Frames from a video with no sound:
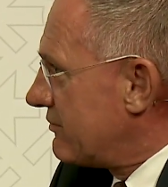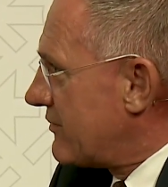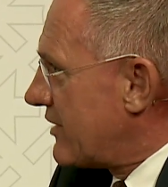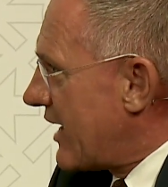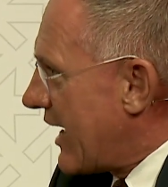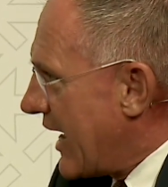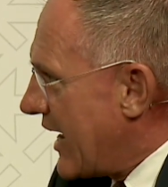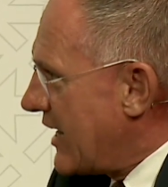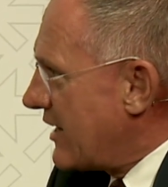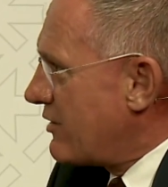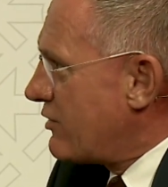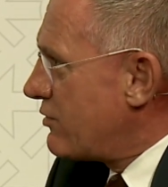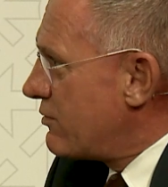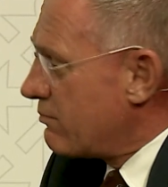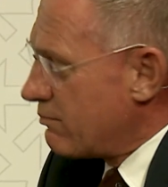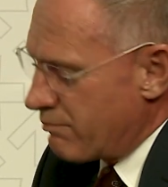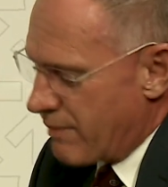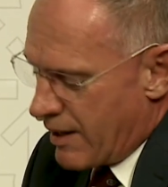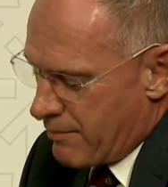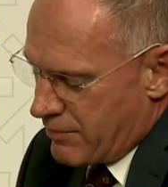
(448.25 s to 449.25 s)
8
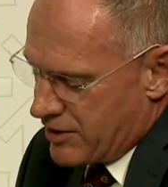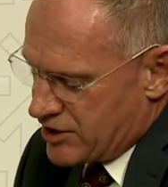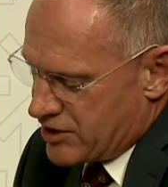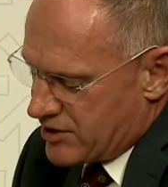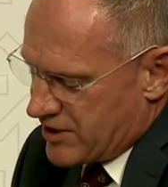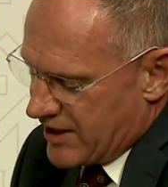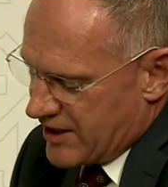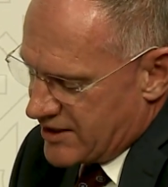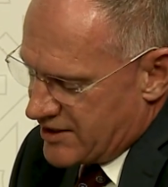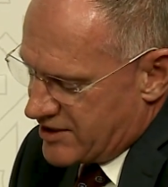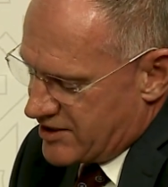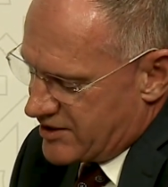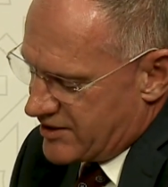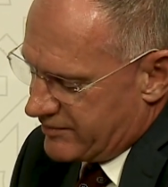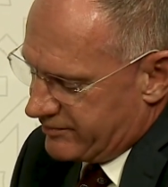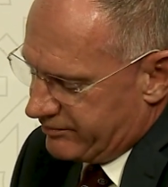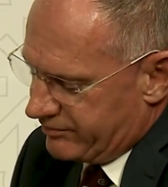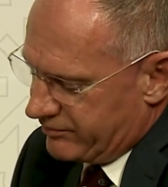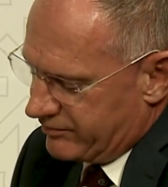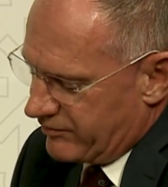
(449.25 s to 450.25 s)
member states
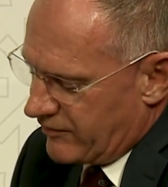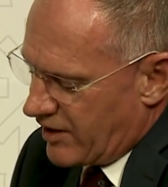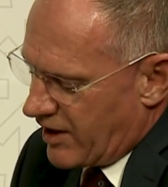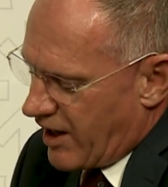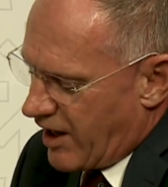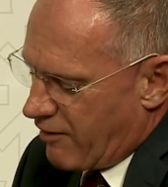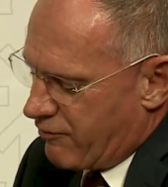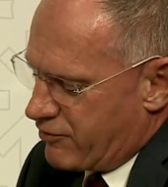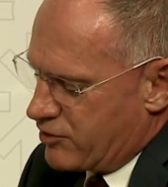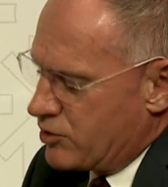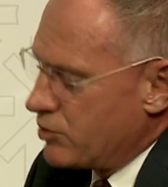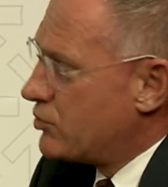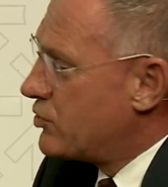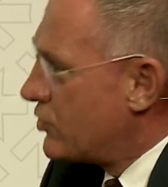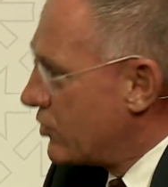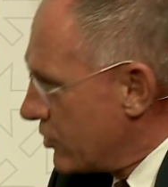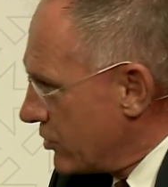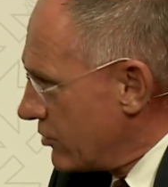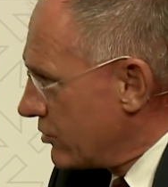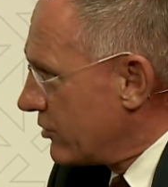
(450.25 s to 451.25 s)
have to
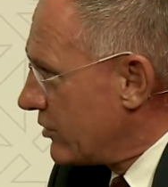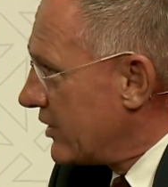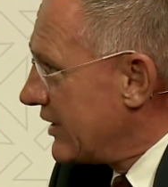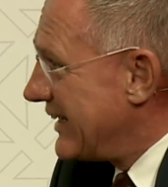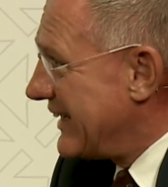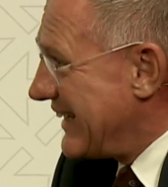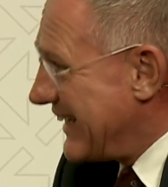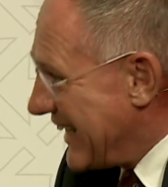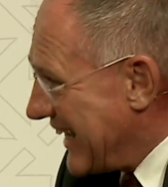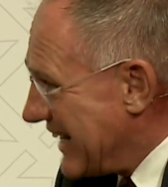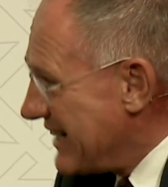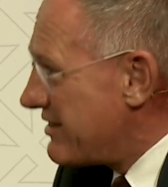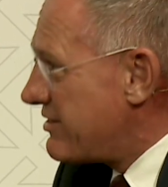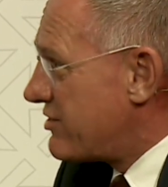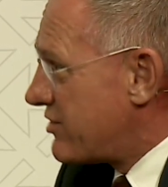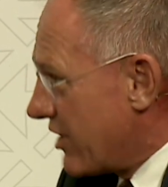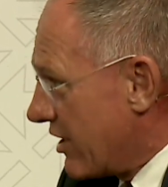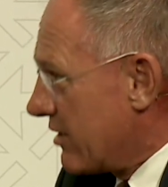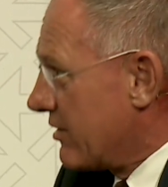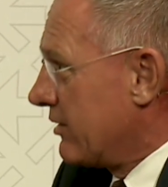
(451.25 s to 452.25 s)
do
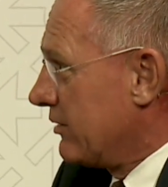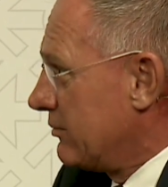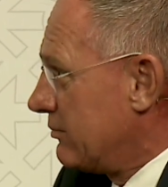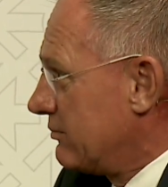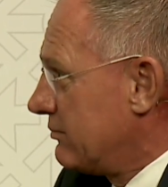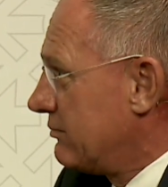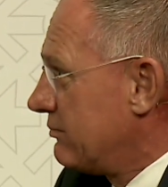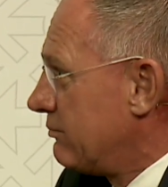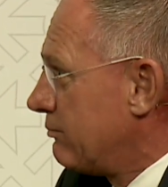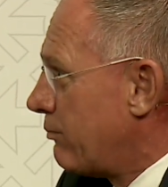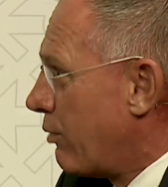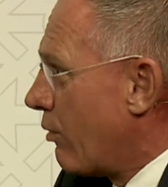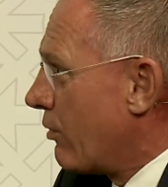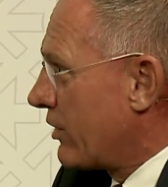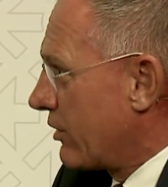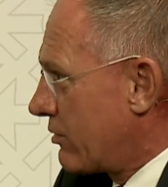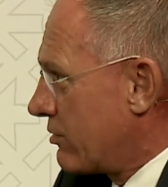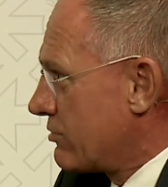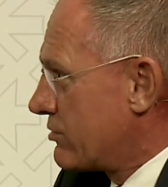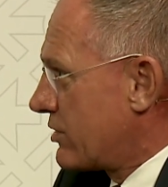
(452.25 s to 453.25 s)
internal border
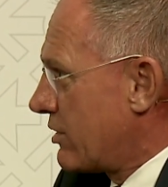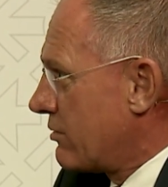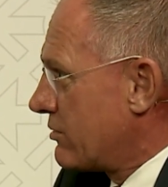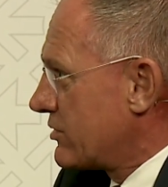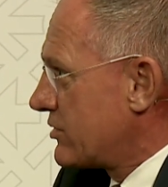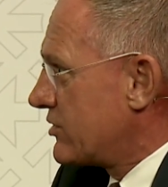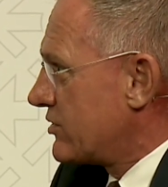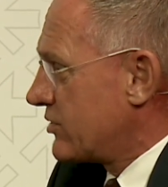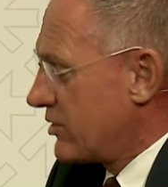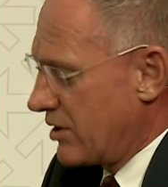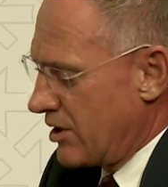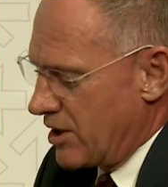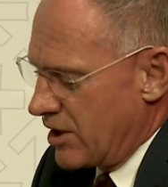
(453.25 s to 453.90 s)
controls.